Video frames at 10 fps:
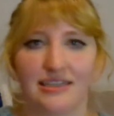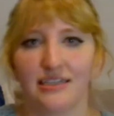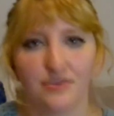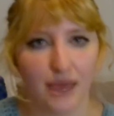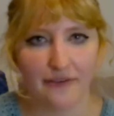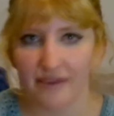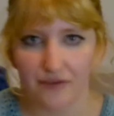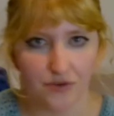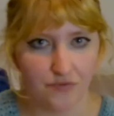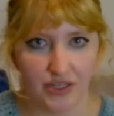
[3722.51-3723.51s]
He's my
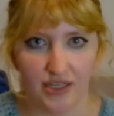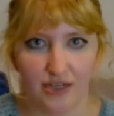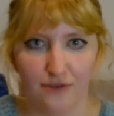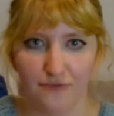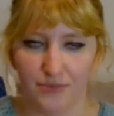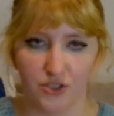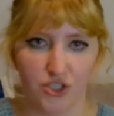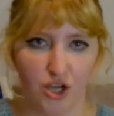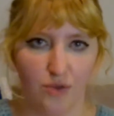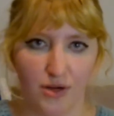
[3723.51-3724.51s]
favorite villain from the
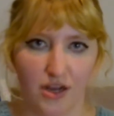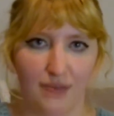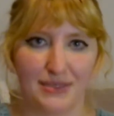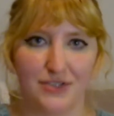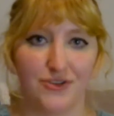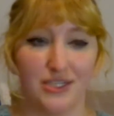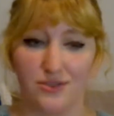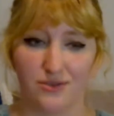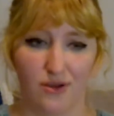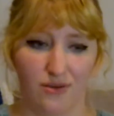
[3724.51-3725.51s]
show Murdoch Mysteries.
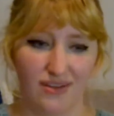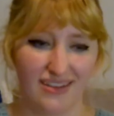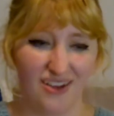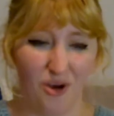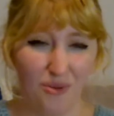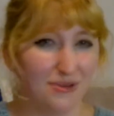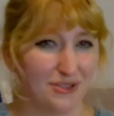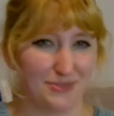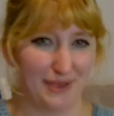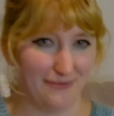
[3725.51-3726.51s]
He's
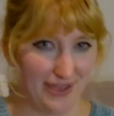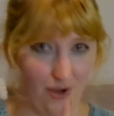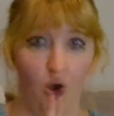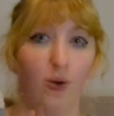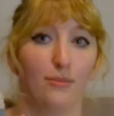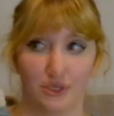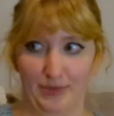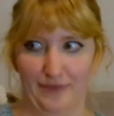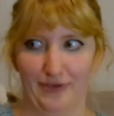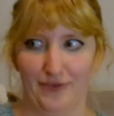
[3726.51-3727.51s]
almost my
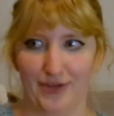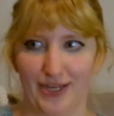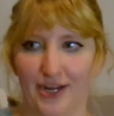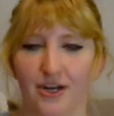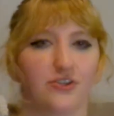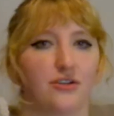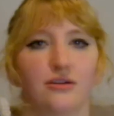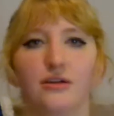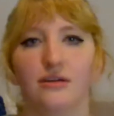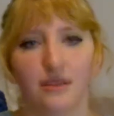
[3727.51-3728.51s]
favorite character
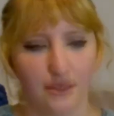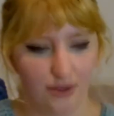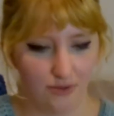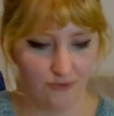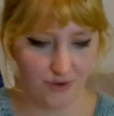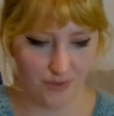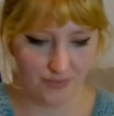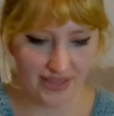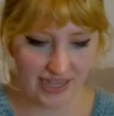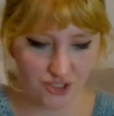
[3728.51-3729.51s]
from
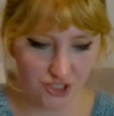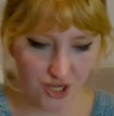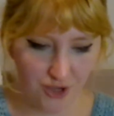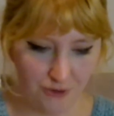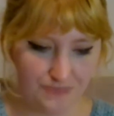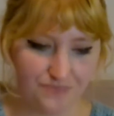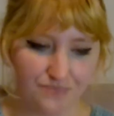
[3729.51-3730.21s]
that show.